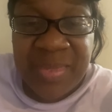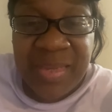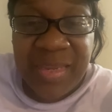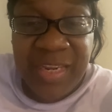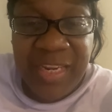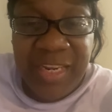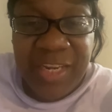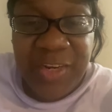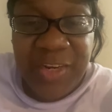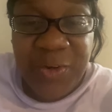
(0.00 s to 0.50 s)

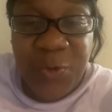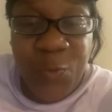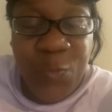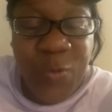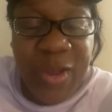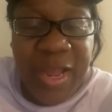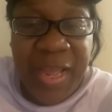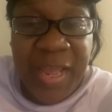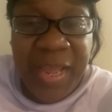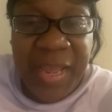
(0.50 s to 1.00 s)
And who
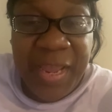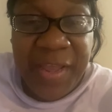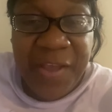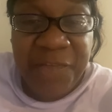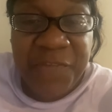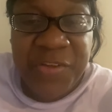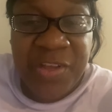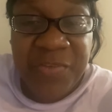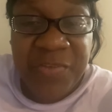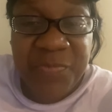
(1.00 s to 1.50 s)
I
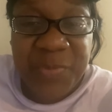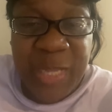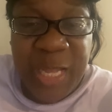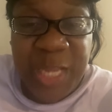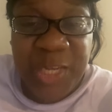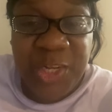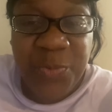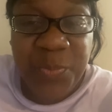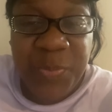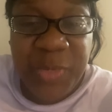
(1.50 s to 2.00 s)
have of
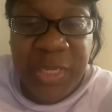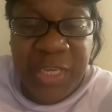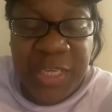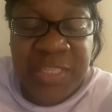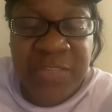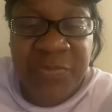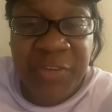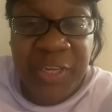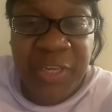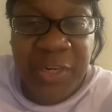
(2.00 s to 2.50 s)
under me
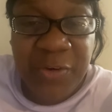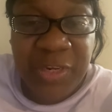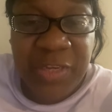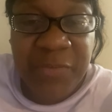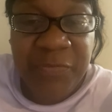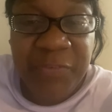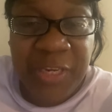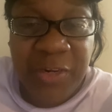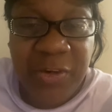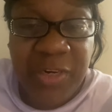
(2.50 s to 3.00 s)
is very,
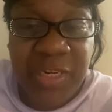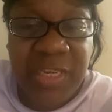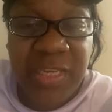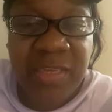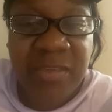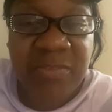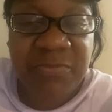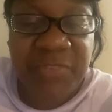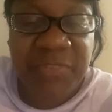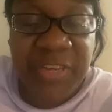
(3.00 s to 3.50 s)

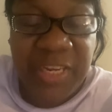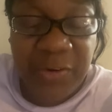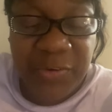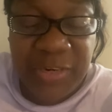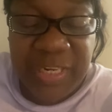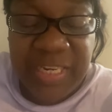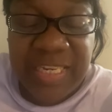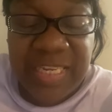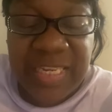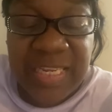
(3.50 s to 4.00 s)
very,
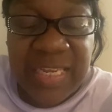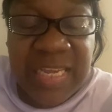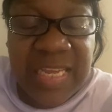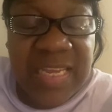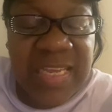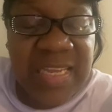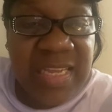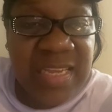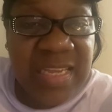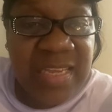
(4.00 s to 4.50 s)
very
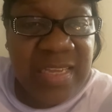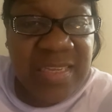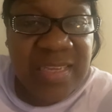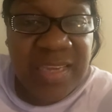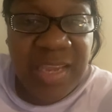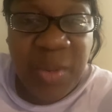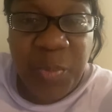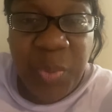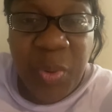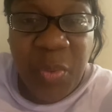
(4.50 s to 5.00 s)

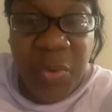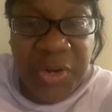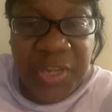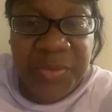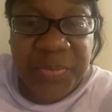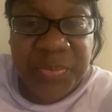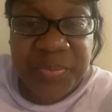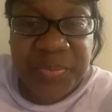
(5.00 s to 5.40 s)
important.